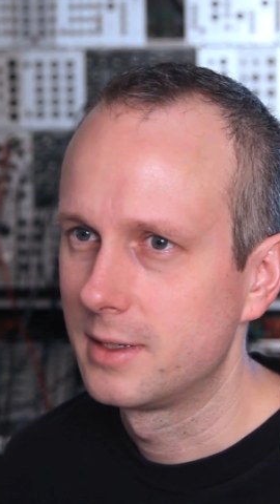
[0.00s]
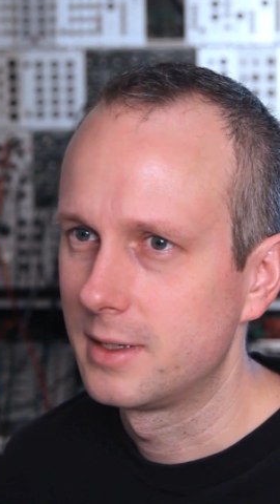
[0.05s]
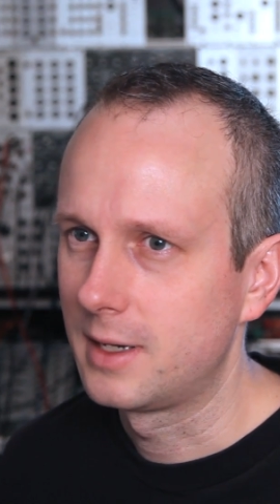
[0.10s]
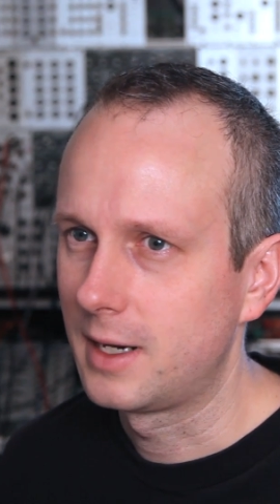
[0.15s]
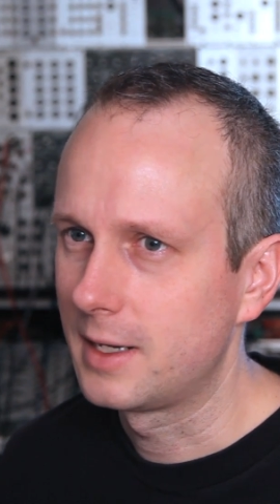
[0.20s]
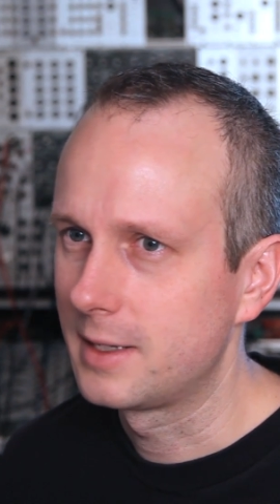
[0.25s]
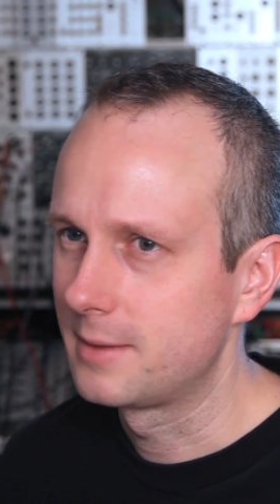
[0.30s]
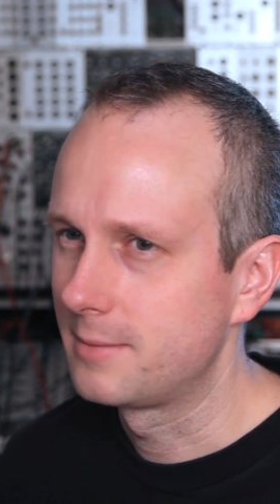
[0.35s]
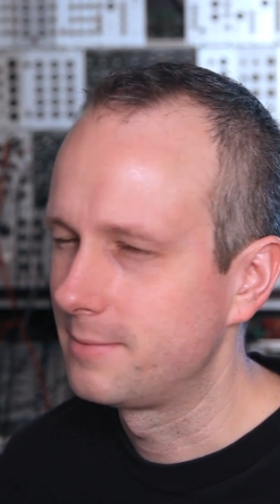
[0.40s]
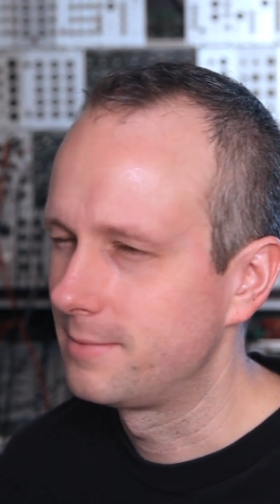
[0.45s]

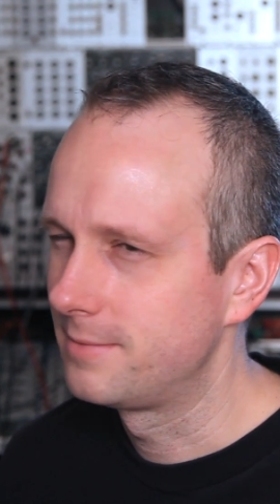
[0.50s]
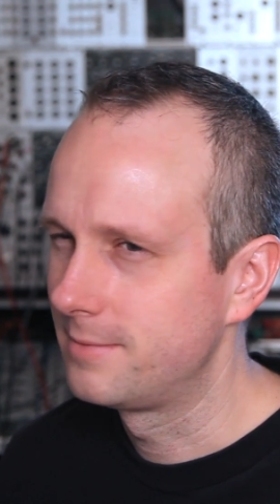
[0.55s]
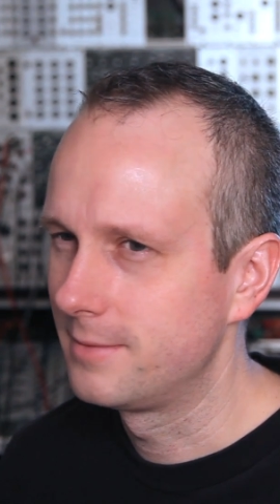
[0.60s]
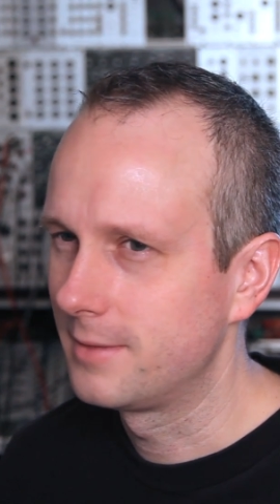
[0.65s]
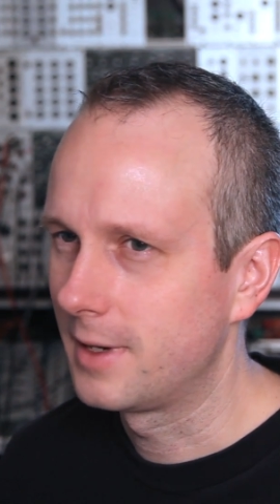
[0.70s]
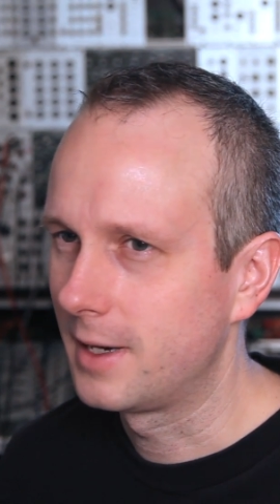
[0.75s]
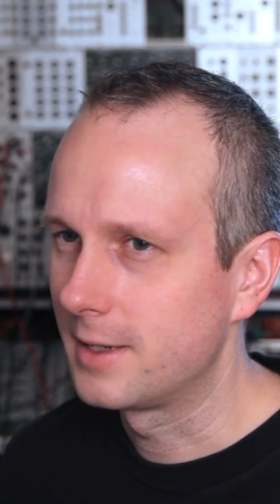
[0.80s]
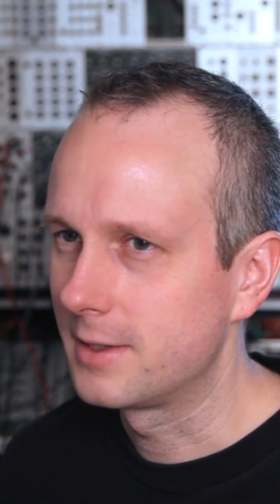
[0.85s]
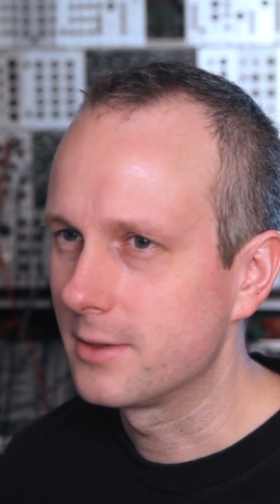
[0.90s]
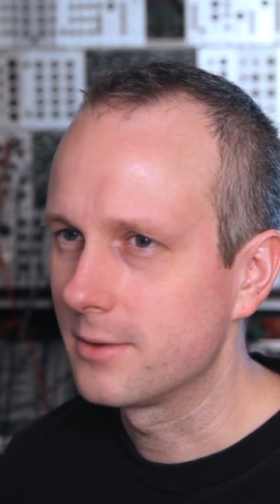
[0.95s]
I
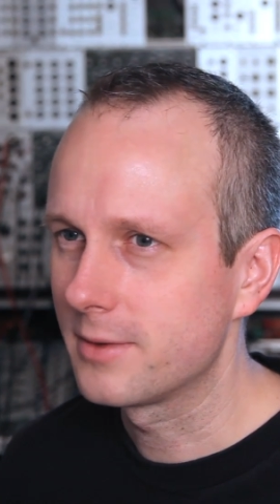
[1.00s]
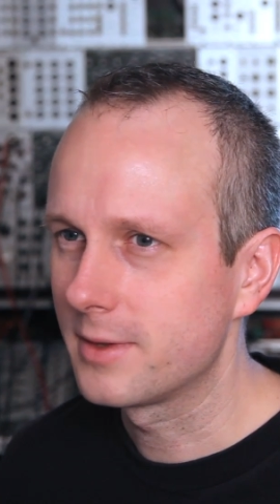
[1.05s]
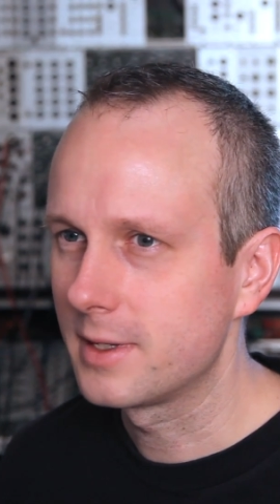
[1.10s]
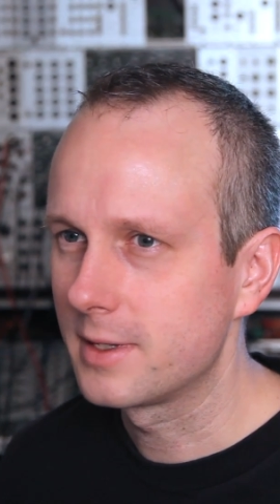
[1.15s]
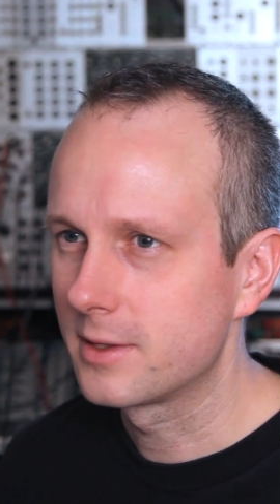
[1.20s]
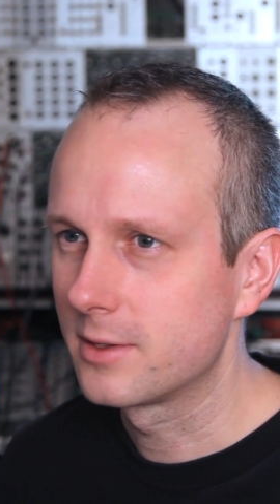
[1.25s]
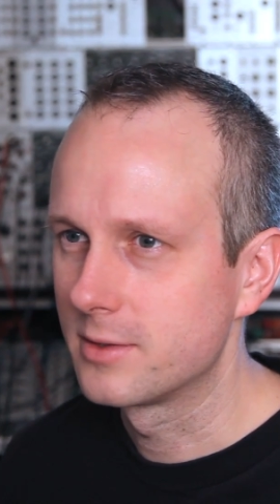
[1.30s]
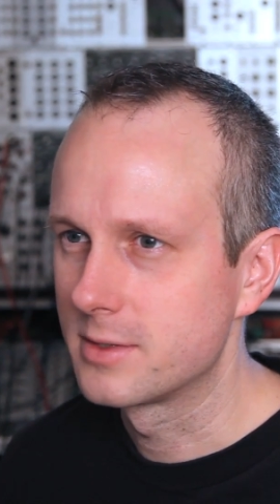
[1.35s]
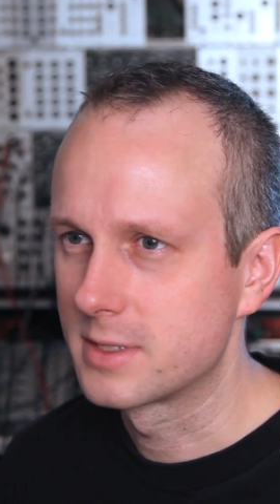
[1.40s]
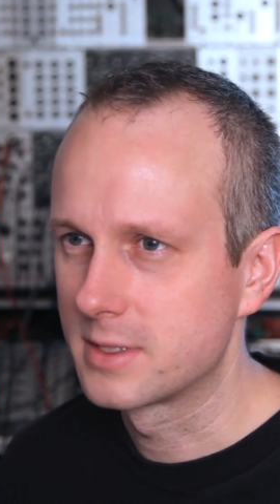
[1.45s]
don't
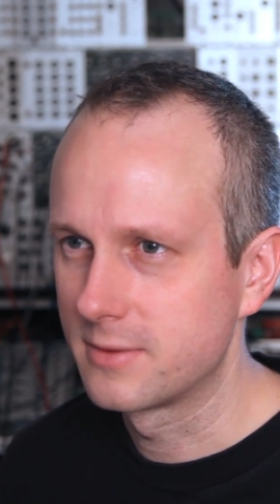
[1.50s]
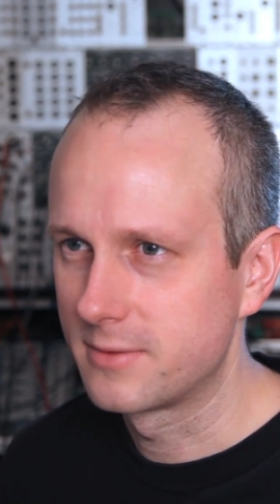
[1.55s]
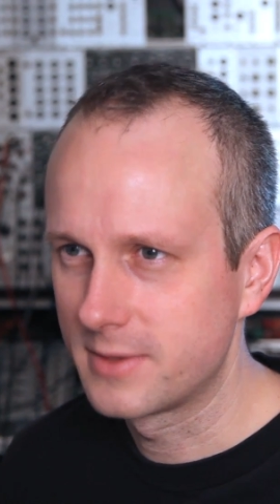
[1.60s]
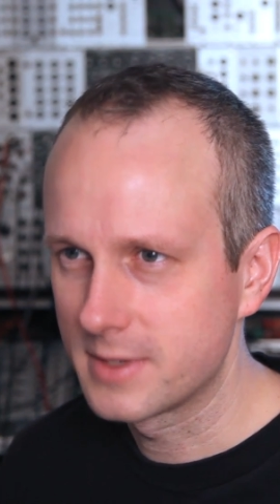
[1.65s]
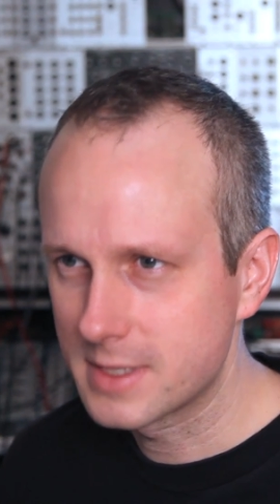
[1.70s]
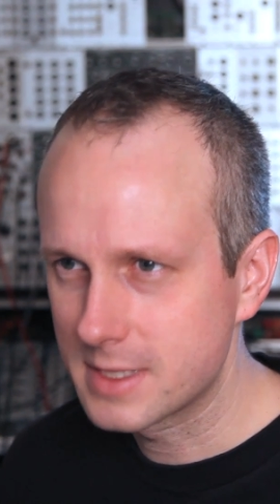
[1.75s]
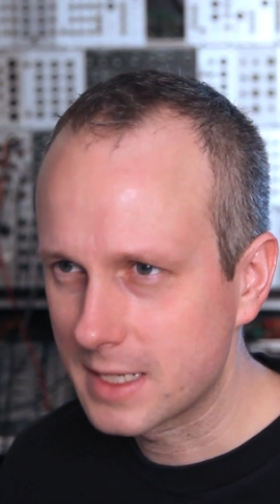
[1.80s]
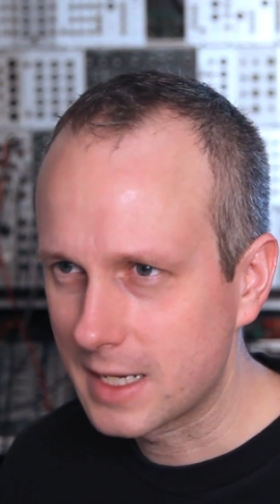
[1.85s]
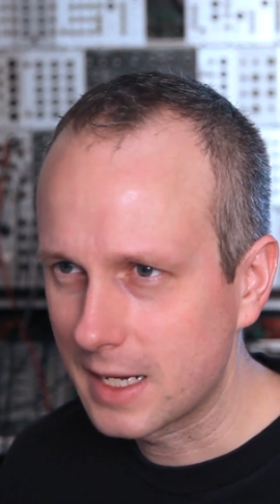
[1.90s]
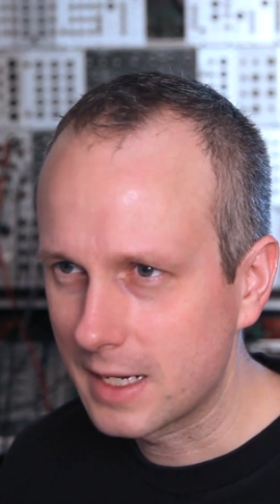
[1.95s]
think they're
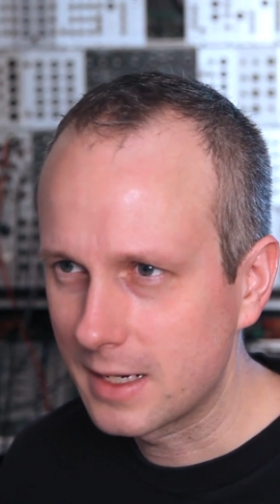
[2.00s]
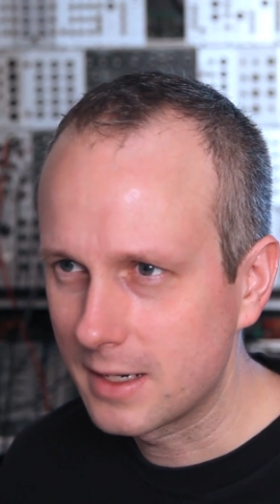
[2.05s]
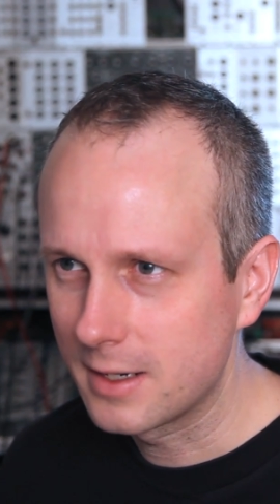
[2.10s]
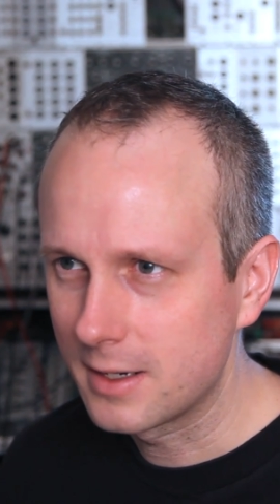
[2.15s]
sophisticated